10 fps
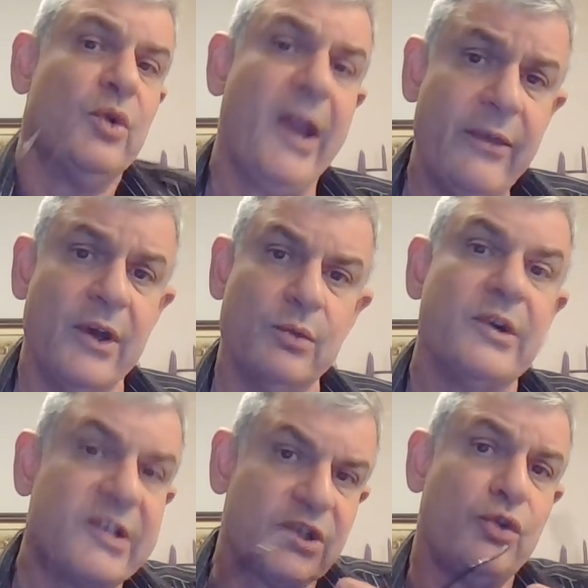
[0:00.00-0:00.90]
together
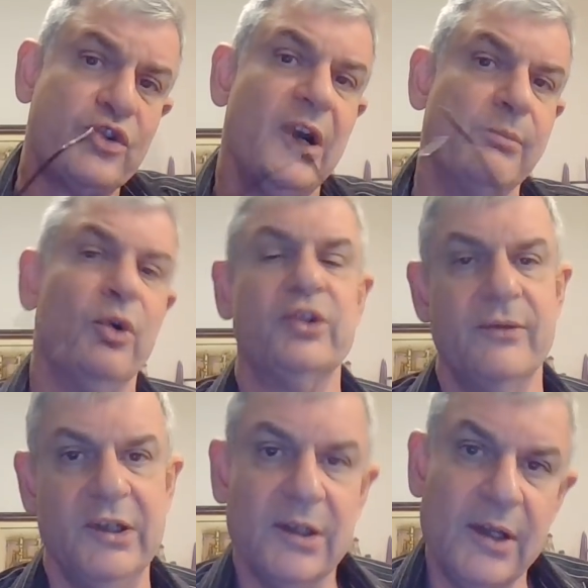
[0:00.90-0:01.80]
with socially
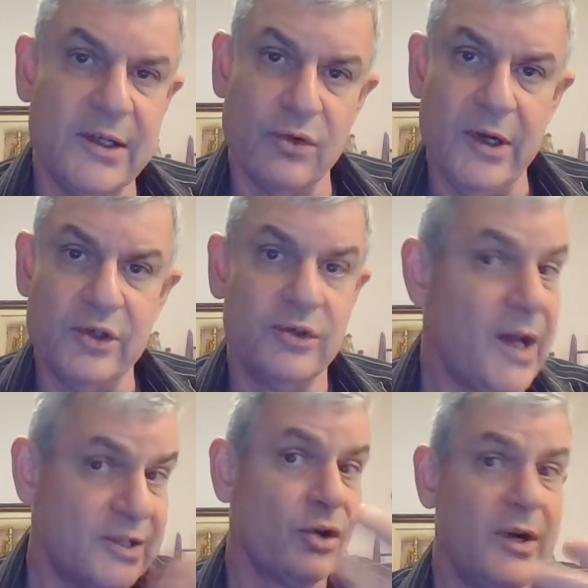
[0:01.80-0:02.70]
motivated isolation.
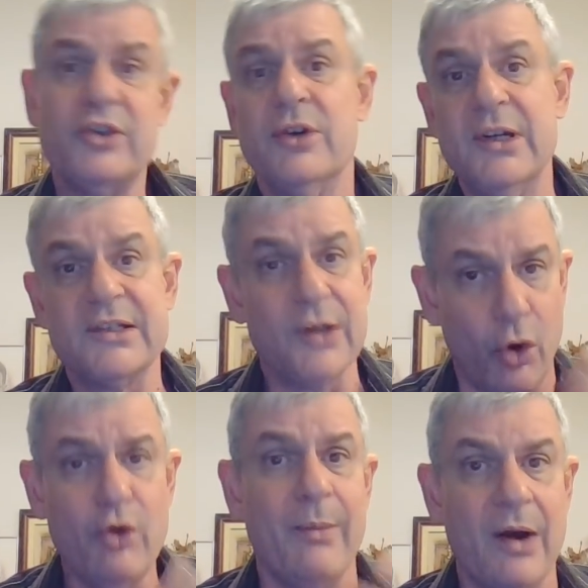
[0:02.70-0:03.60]
Isolation is the
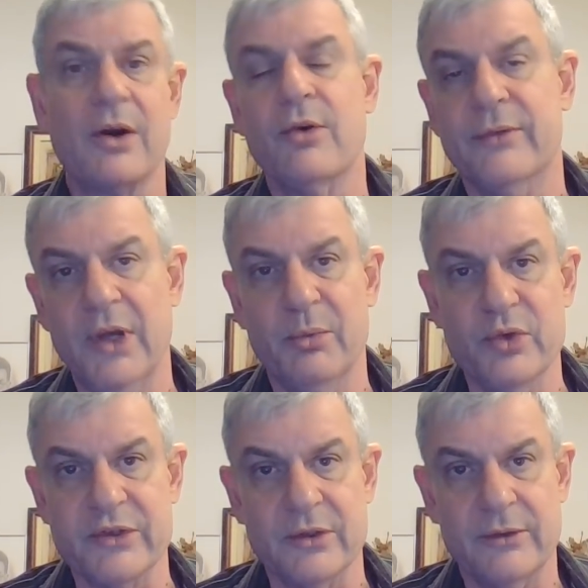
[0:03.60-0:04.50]
hallmark of the
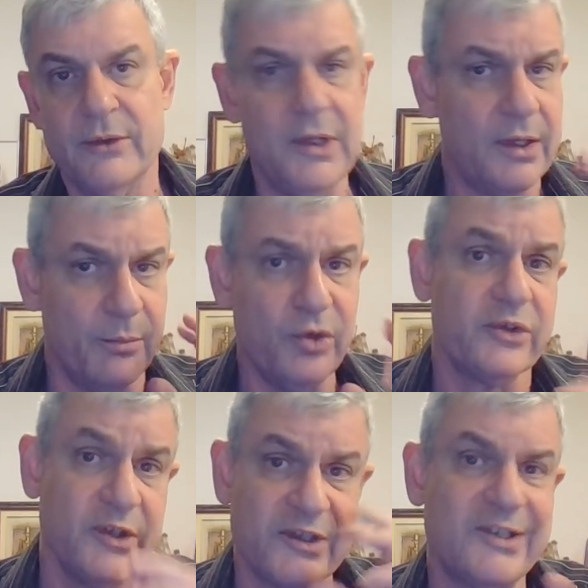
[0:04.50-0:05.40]
abuser. The
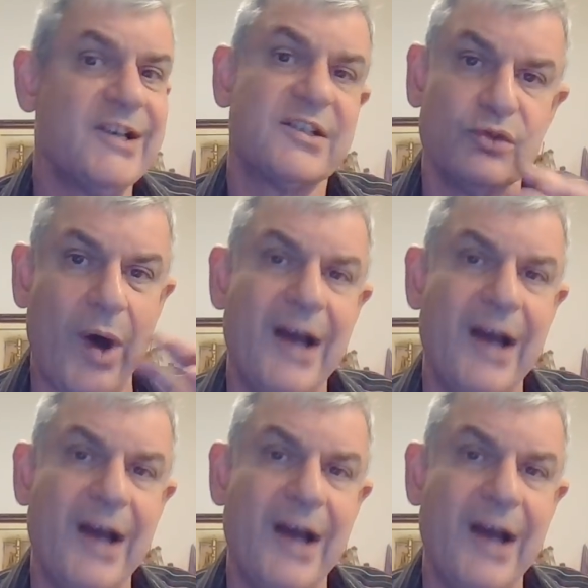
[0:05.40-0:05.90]
abuser seeks to